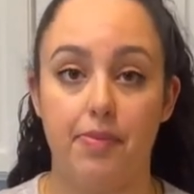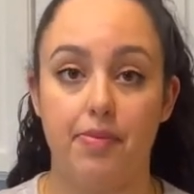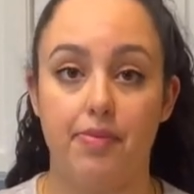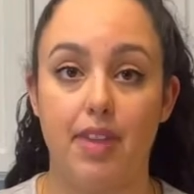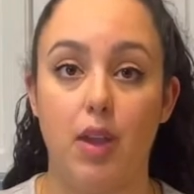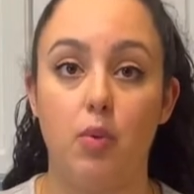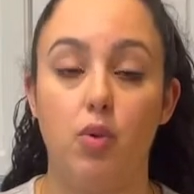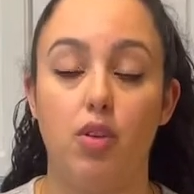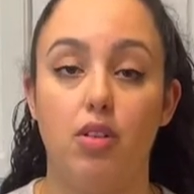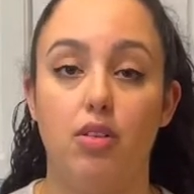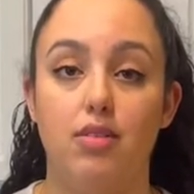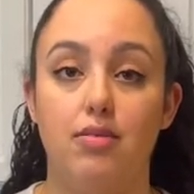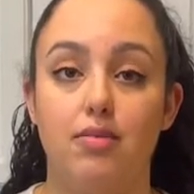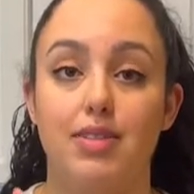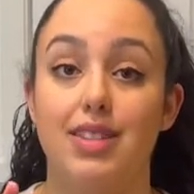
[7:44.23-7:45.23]
they
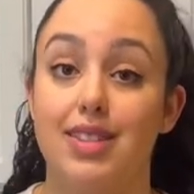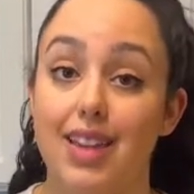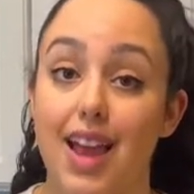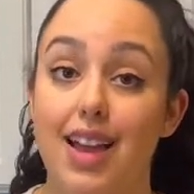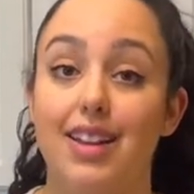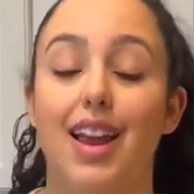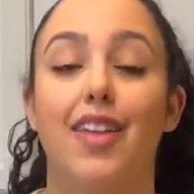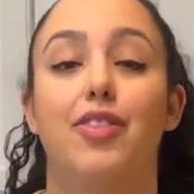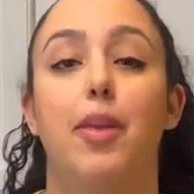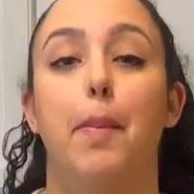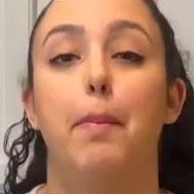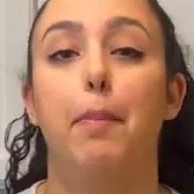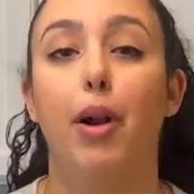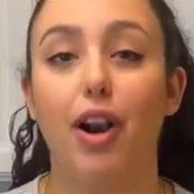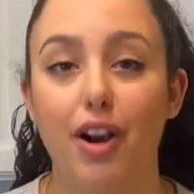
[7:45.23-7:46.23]
will set at the
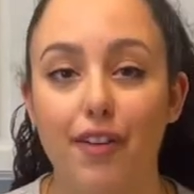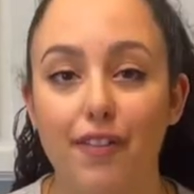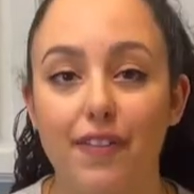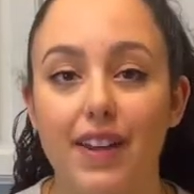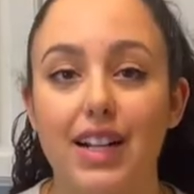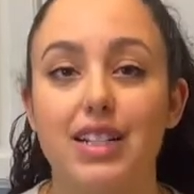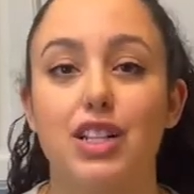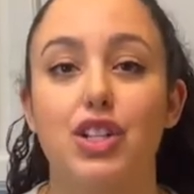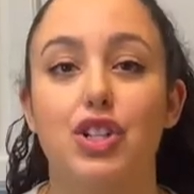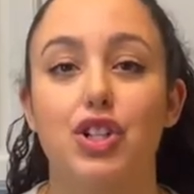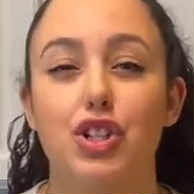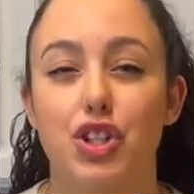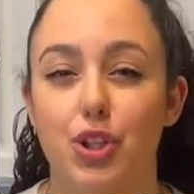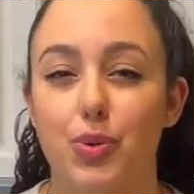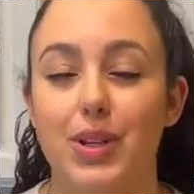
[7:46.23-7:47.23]
perfect
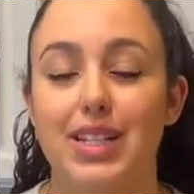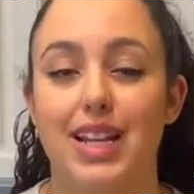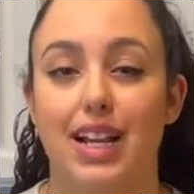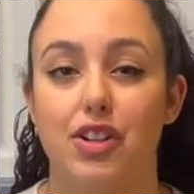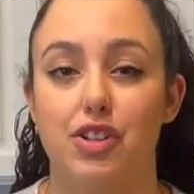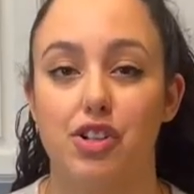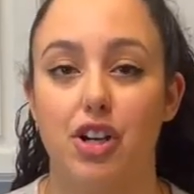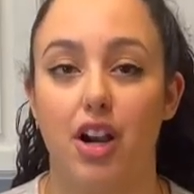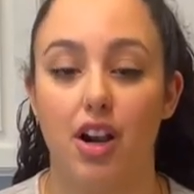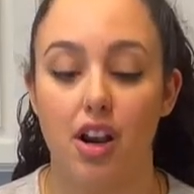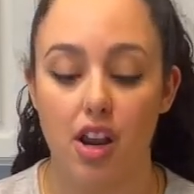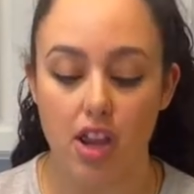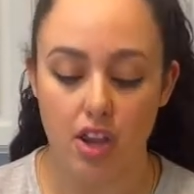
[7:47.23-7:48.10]
chewy texture.